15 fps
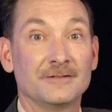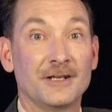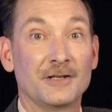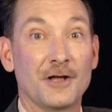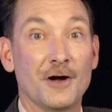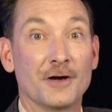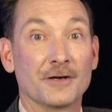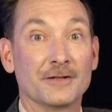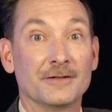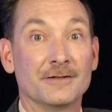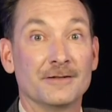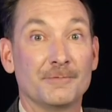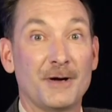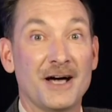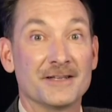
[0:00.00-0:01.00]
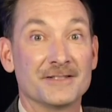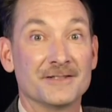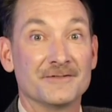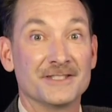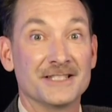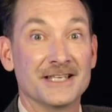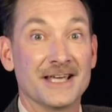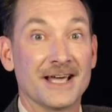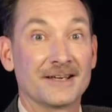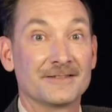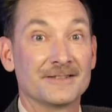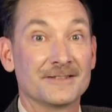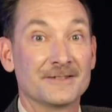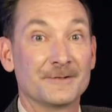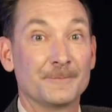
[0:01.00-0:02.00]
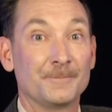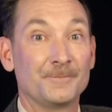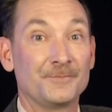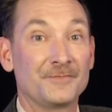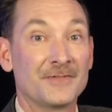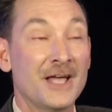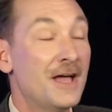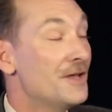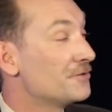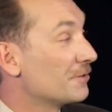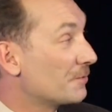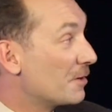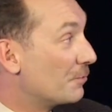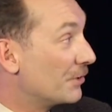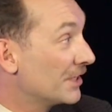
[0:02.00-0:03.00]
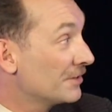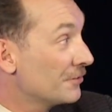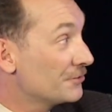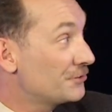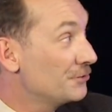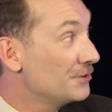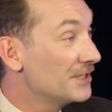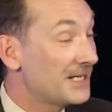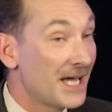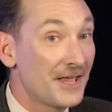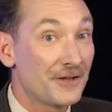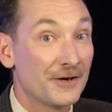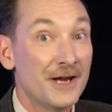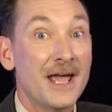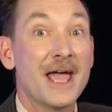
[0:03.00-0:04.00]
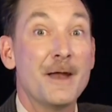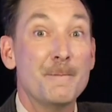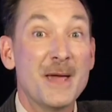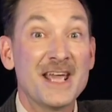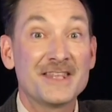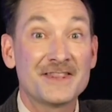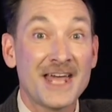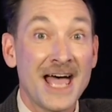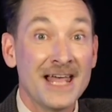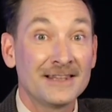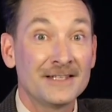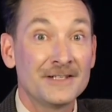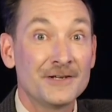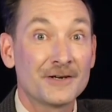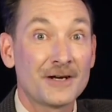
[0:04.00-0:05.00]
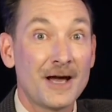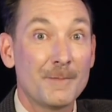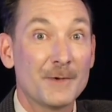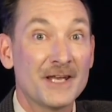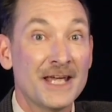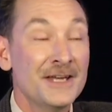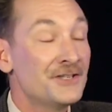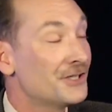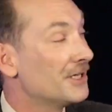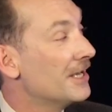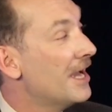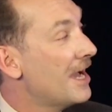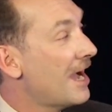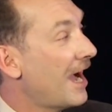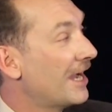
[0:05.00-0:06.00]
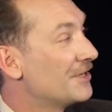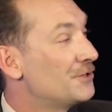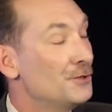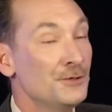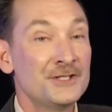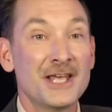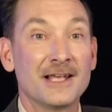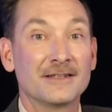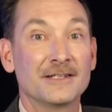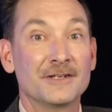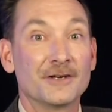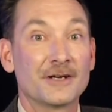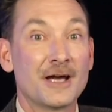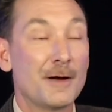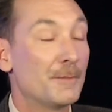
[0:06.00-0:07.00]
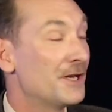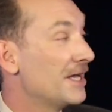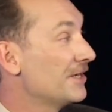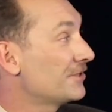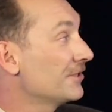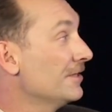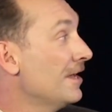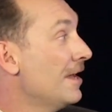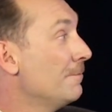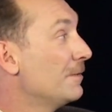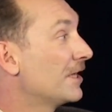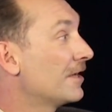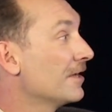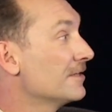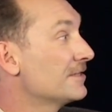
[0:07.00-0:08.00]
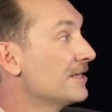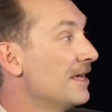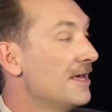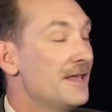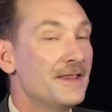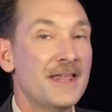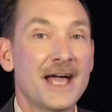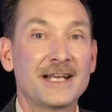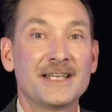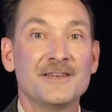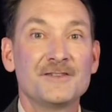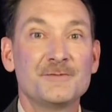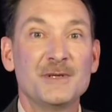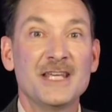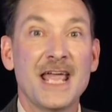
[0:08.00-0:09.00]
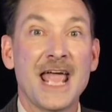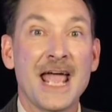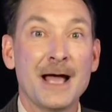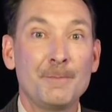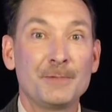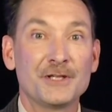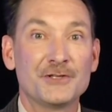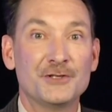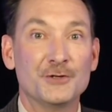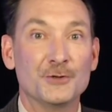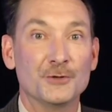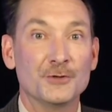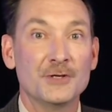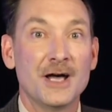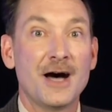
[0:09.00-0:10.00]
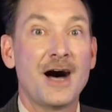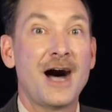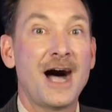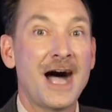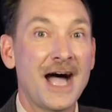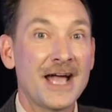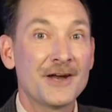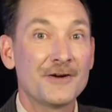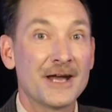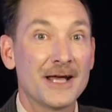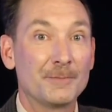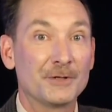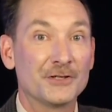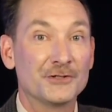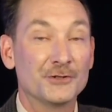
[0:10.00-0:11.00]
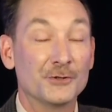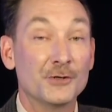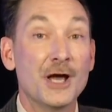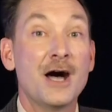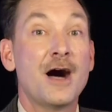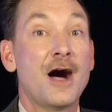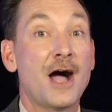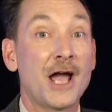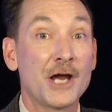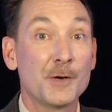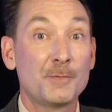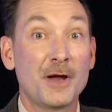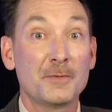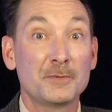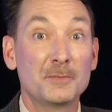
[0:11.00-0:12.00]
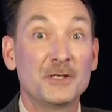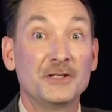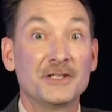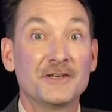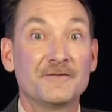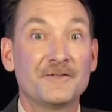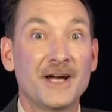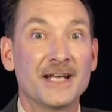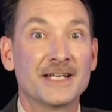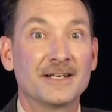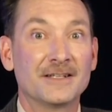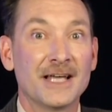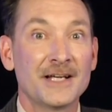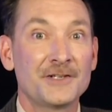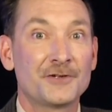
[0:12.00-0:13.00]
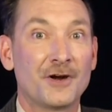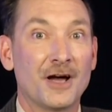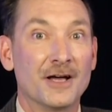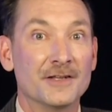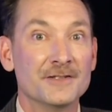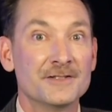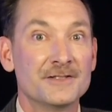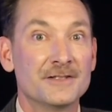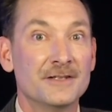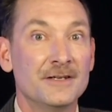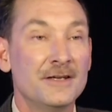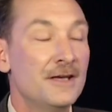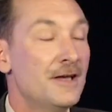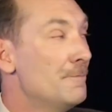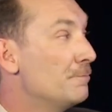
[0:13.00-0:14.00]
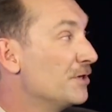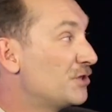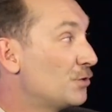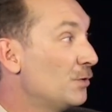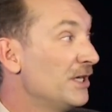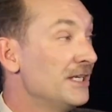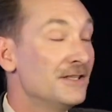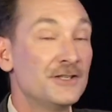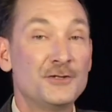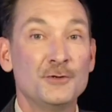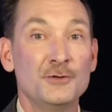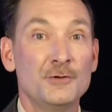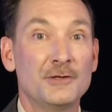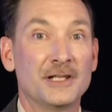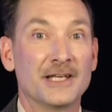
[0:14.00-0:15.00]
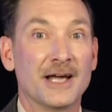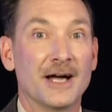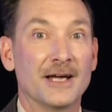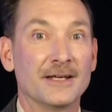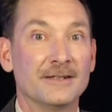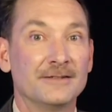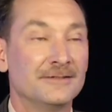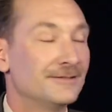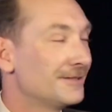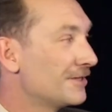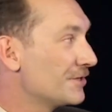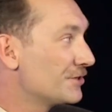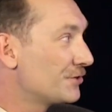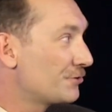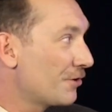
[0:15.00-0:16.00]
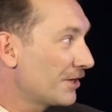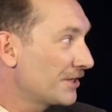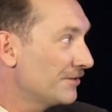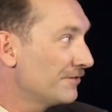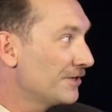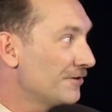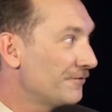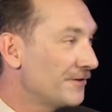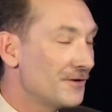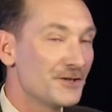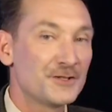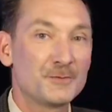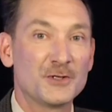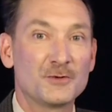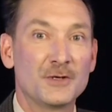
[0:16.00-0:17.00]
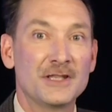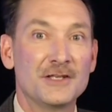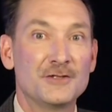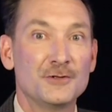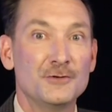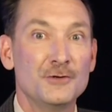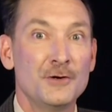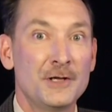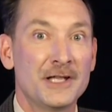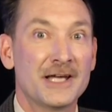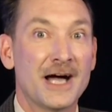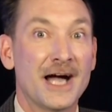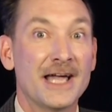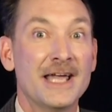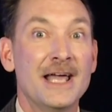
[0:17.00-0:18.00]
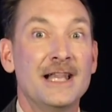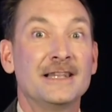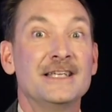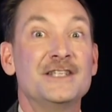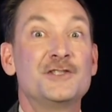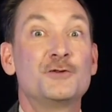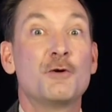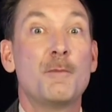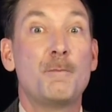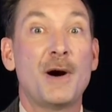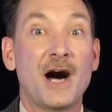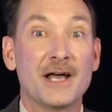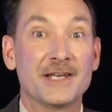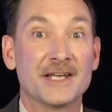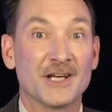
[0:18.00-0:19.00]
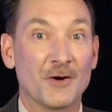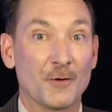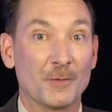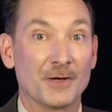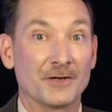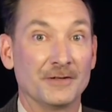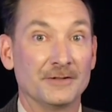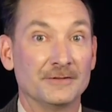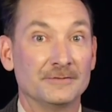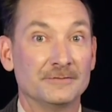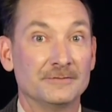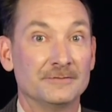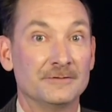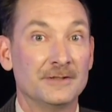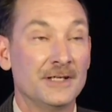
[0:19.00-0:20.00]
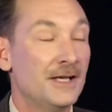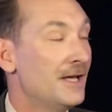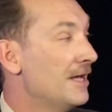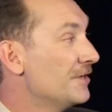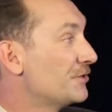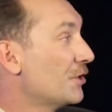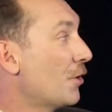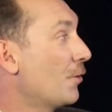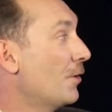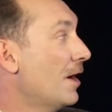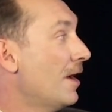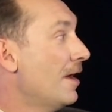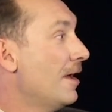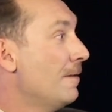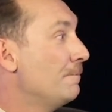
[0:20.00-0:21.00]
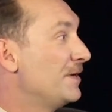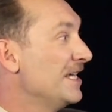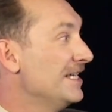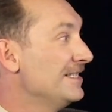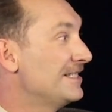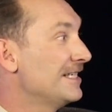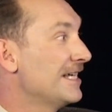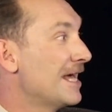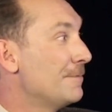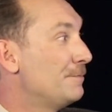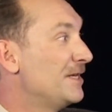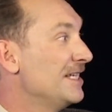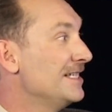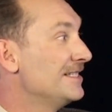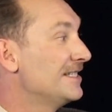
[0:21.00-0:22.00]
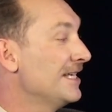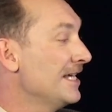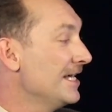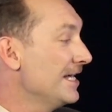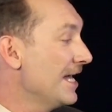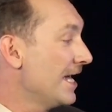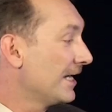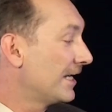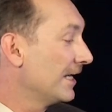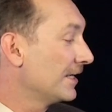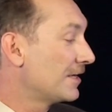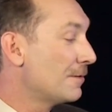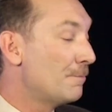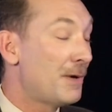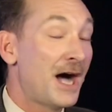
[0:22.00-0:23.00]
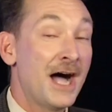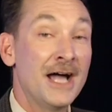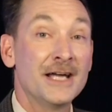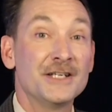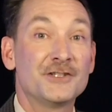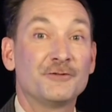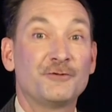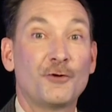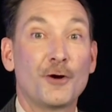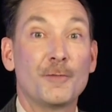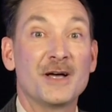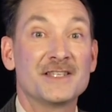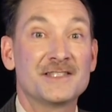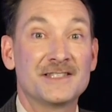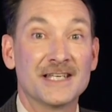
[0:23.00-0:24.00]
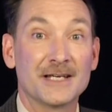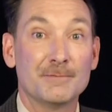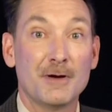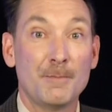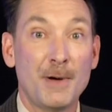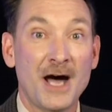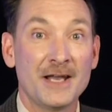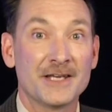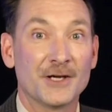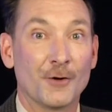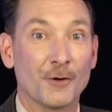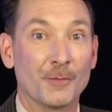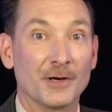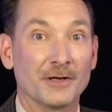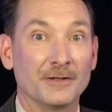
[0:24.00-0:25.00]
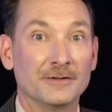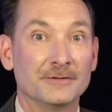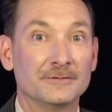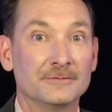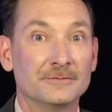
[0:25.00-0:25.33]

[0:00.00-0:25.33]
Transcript: along the positive z-axis. So I'm going to bring those two together and make that linear combination. I choose that linear combination because that gives me amplitude, a higher probability of finding electrons between the two nuclei. Constructive interference between the two nuclei leads to a bonding orbital. So pz and pz can combine to form a sigma bonding orbital.